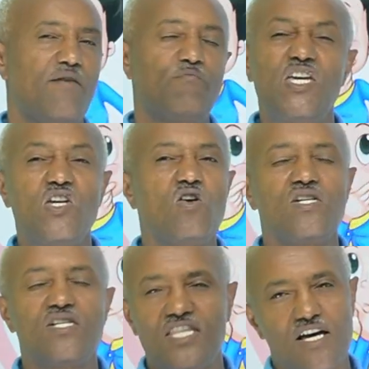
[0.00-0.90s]
beyond
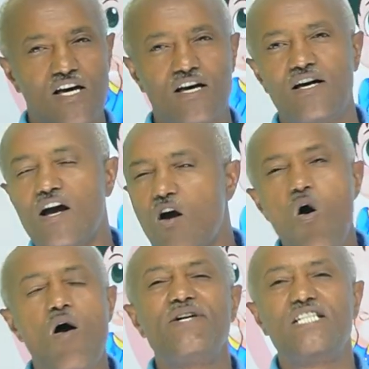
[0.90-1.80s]
the
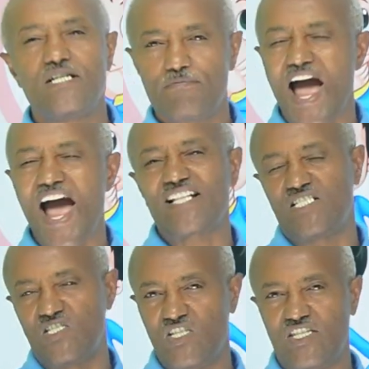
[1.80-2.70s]
common
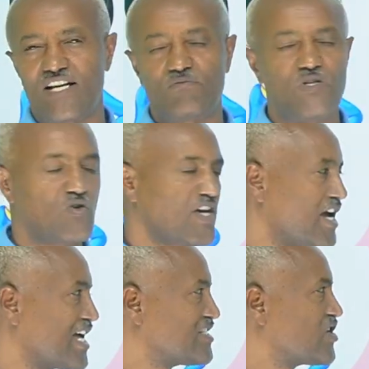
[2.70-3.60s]
pattern, that means, okay,
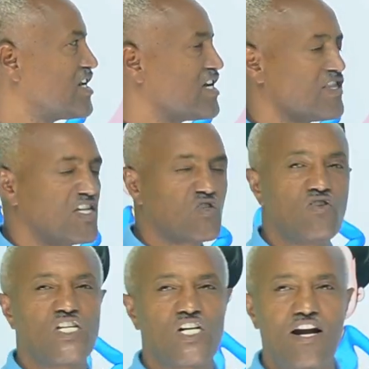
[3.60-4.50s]
concerning this
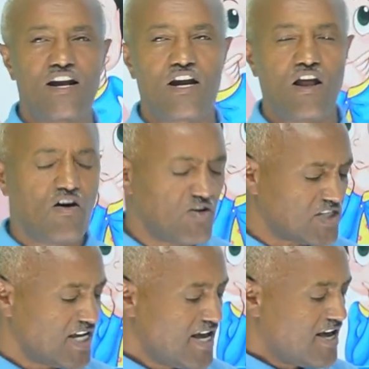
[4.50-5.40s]
conditional clause.
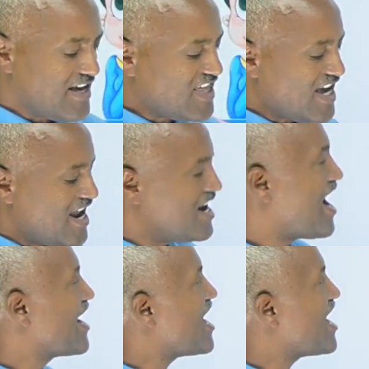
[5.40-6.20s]
And then I